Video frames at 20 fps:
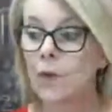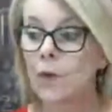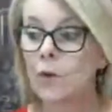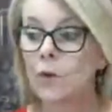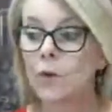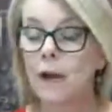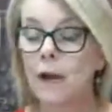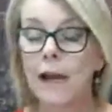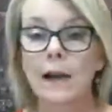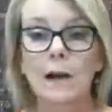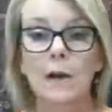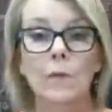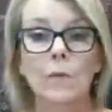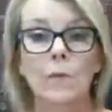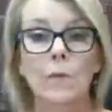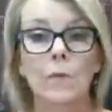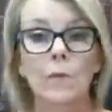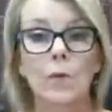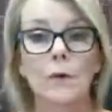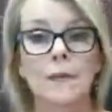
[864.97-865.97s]
who
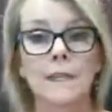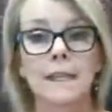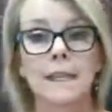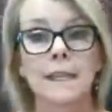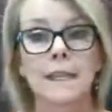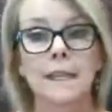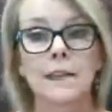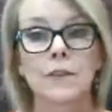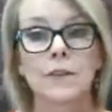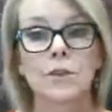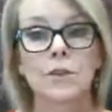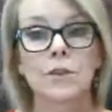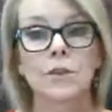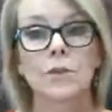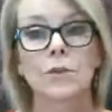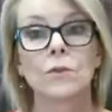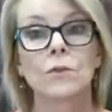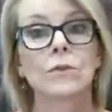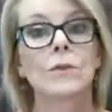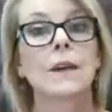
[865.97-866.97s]
are wanting
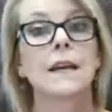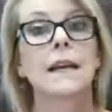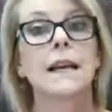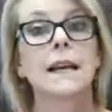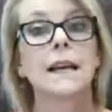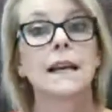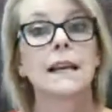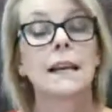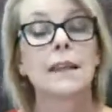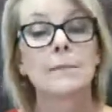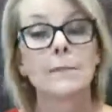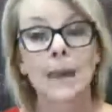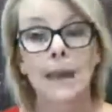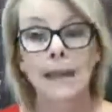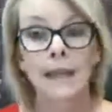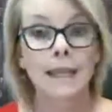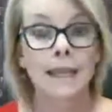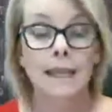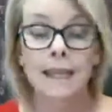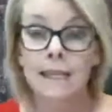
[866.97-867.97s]
to get
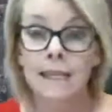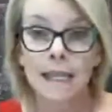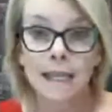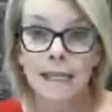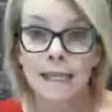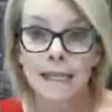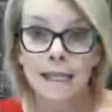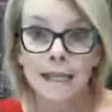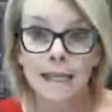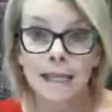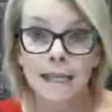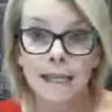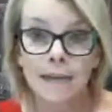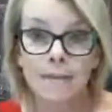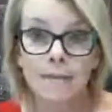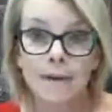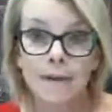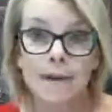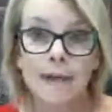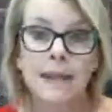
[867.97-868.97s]
back in the dating game.
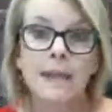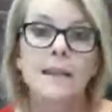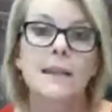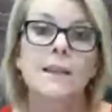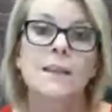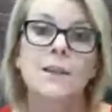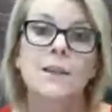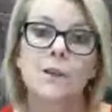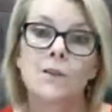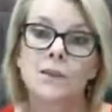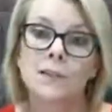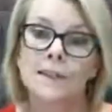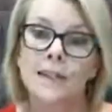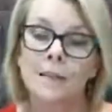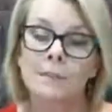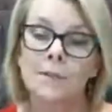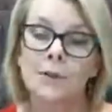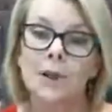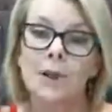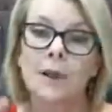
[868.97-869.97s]
So
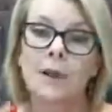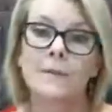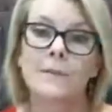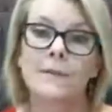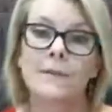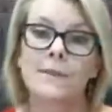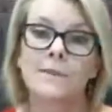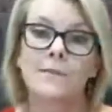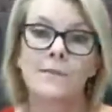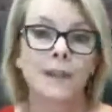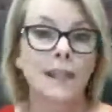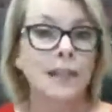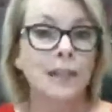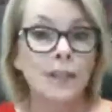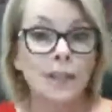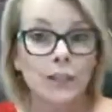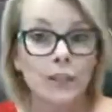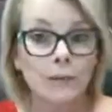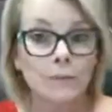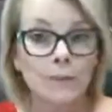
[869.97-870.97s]
sometimes
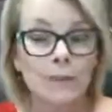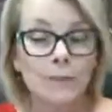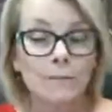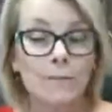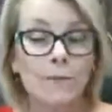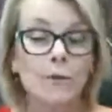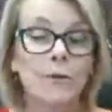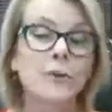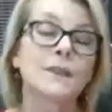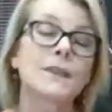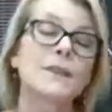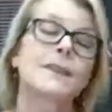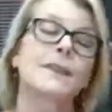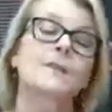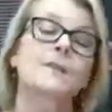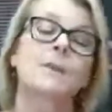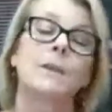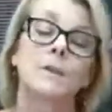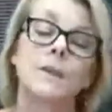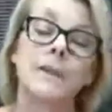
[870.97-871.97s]
relationship's important,
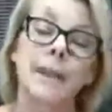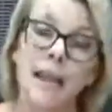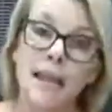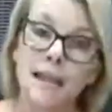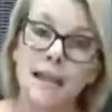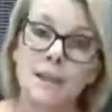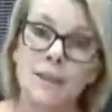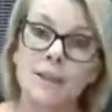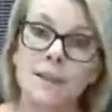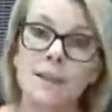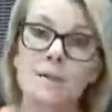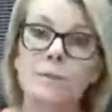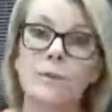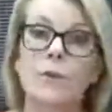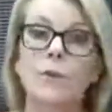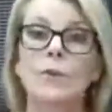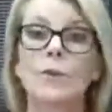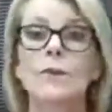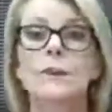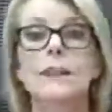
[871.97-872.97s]
sometimes age is
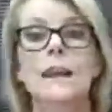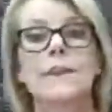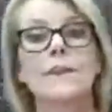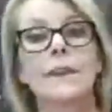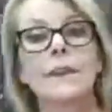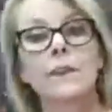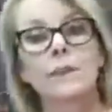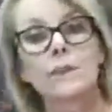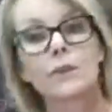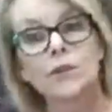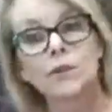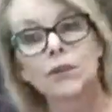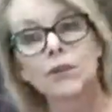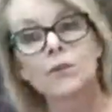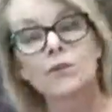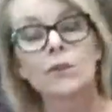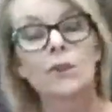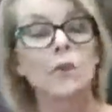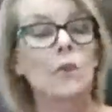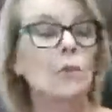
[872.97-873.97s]
important, have they got
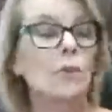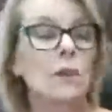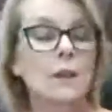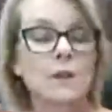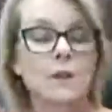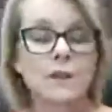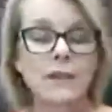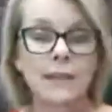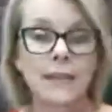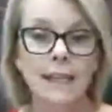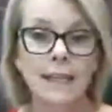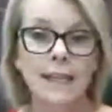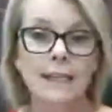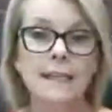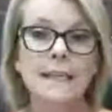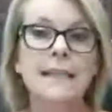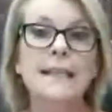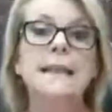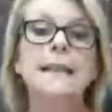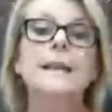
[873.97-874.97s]
children, all those
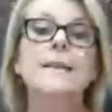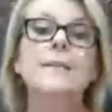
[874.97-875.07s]
things.